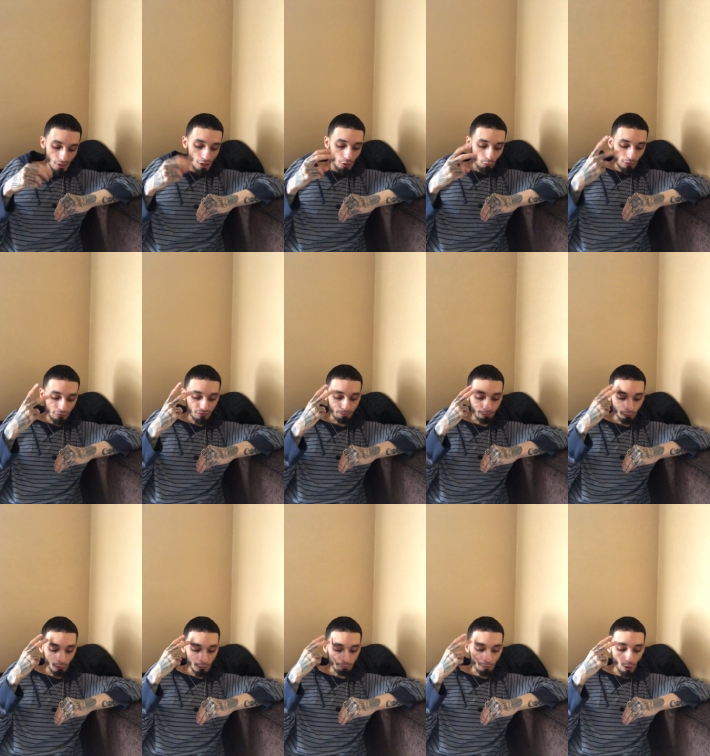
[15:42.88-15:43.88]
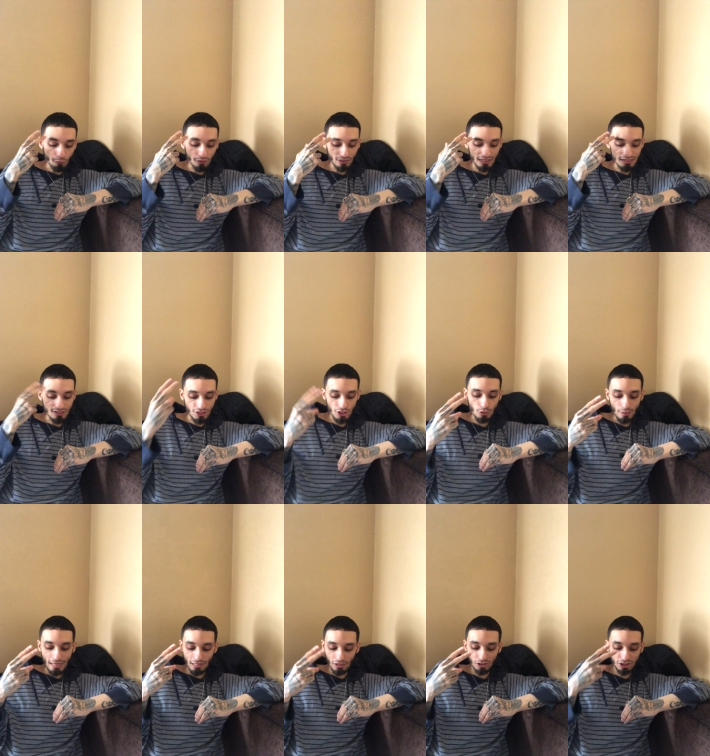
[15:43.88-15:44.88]
With both of these two
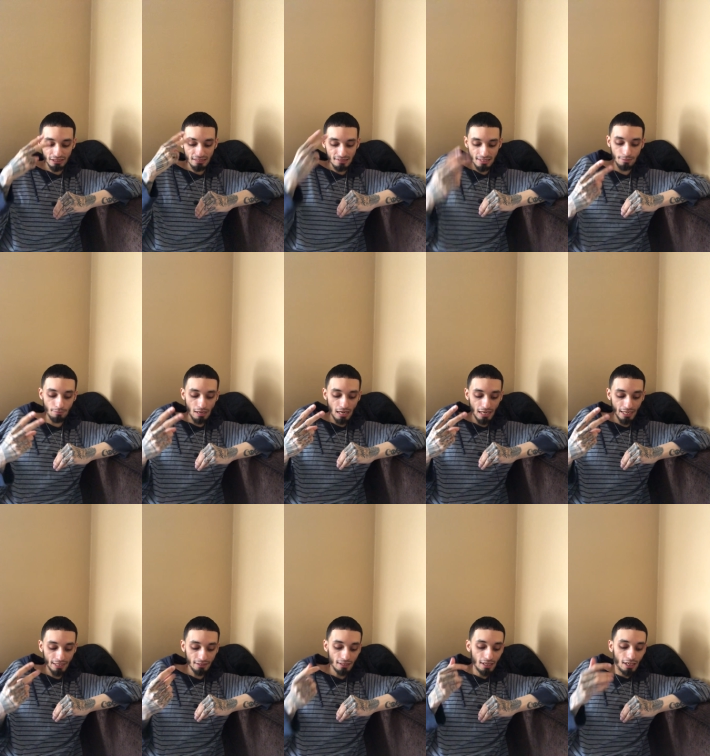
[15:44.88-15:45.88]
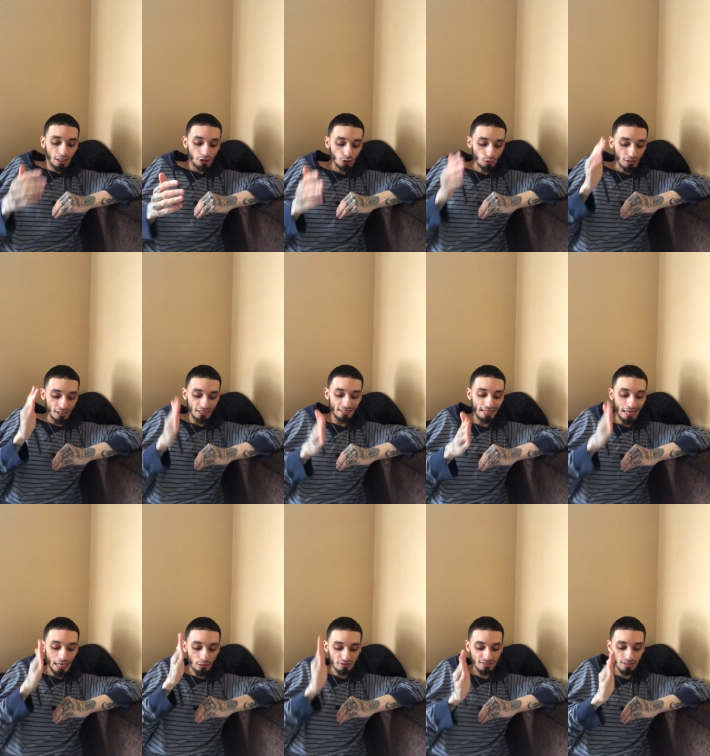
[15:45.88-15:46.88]
energies in mind, you can
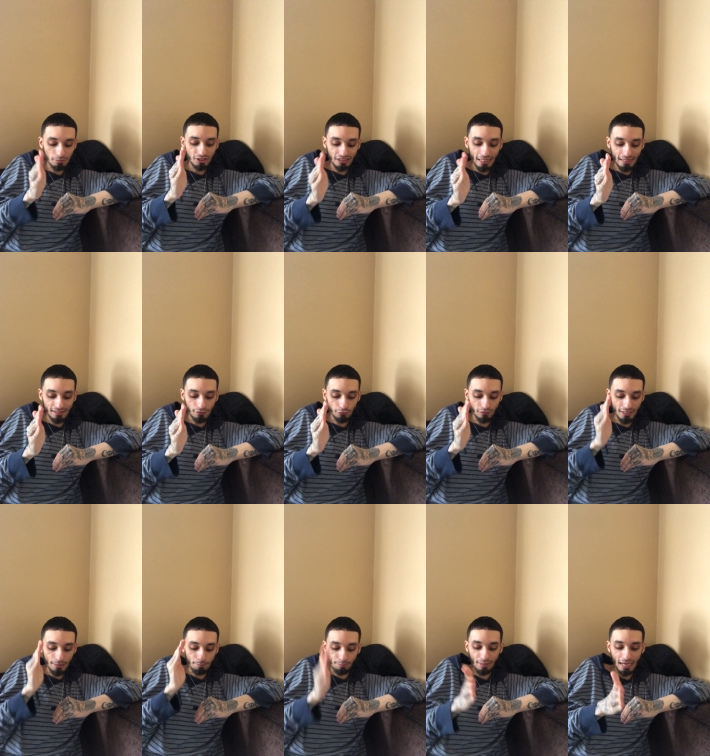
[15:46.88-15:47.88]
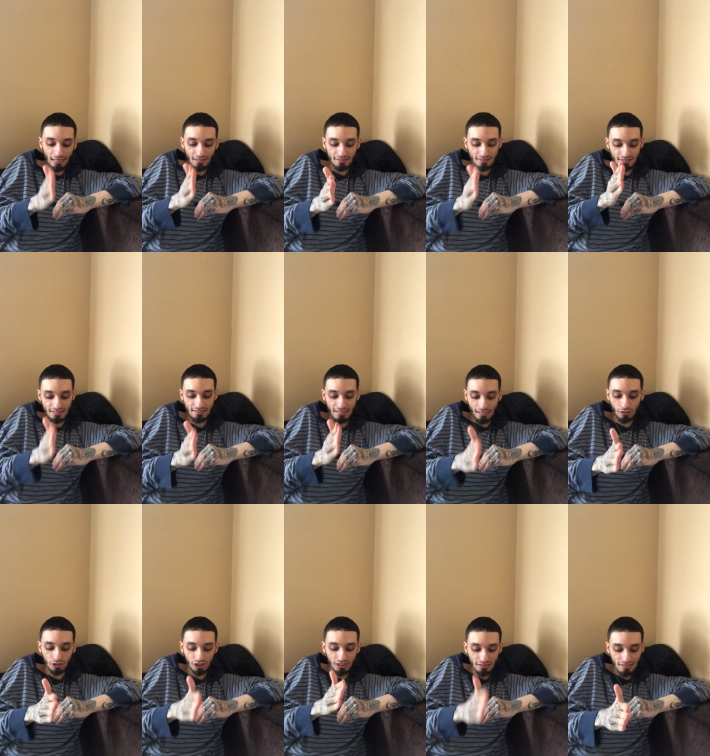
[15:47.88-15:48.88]
now subjectively balance these
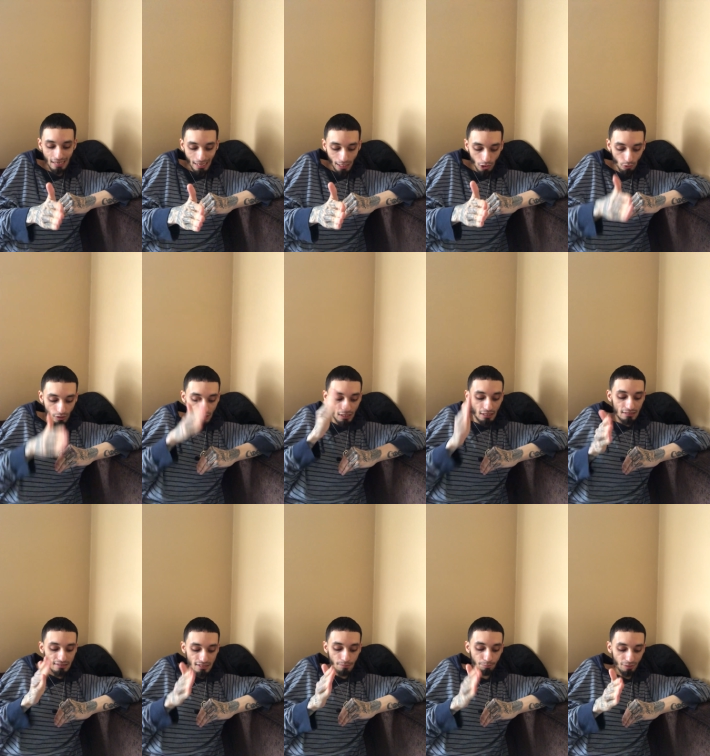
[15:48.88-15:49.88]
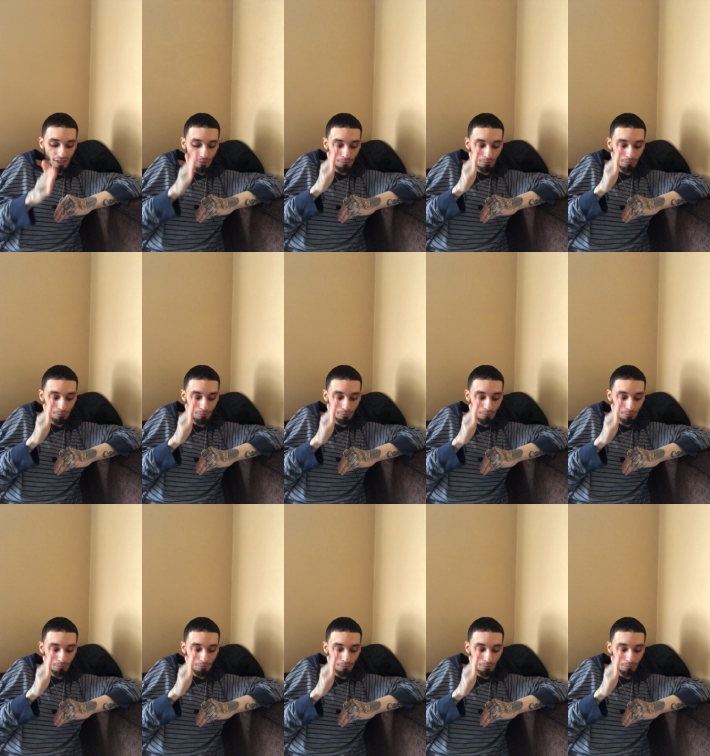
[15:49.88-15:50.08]
energies out to be